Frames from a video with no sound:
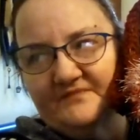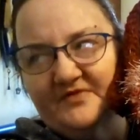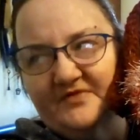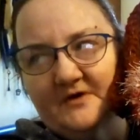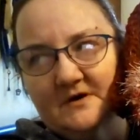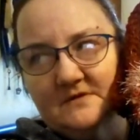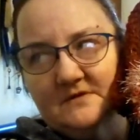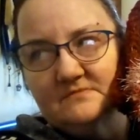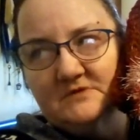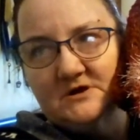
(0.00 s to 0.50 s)

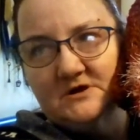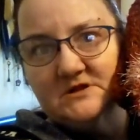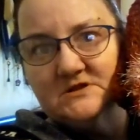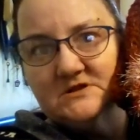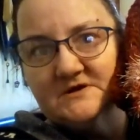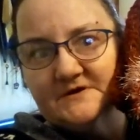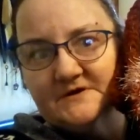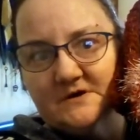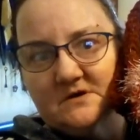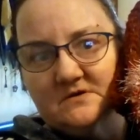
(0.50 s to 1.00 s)
the
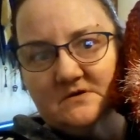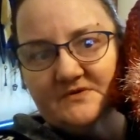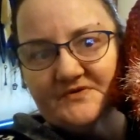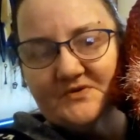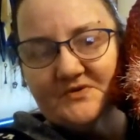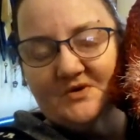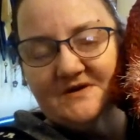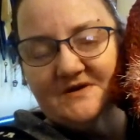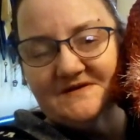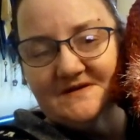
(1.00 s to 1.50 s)
glitter,
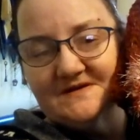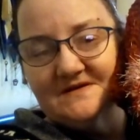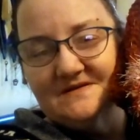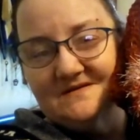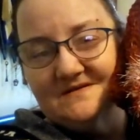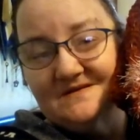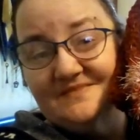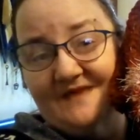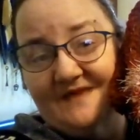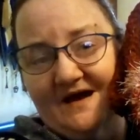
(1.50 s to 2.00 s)
so I did
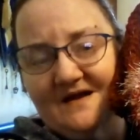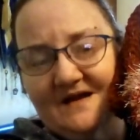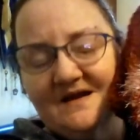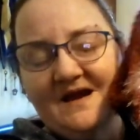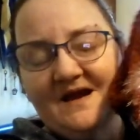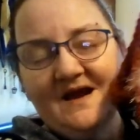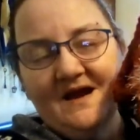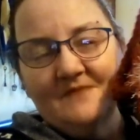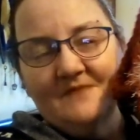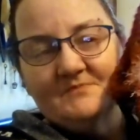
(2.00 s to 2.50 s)
that.
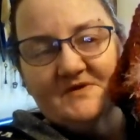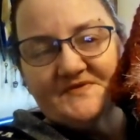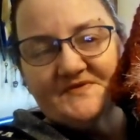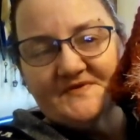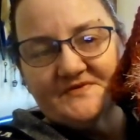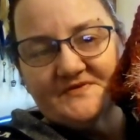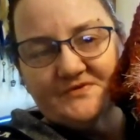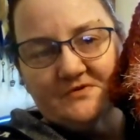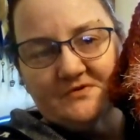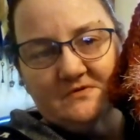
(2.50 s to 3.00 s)
My
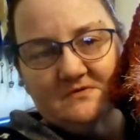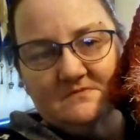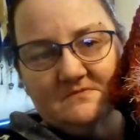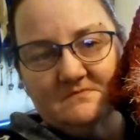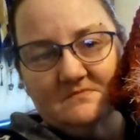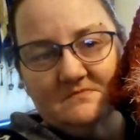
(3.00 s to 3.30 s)
sister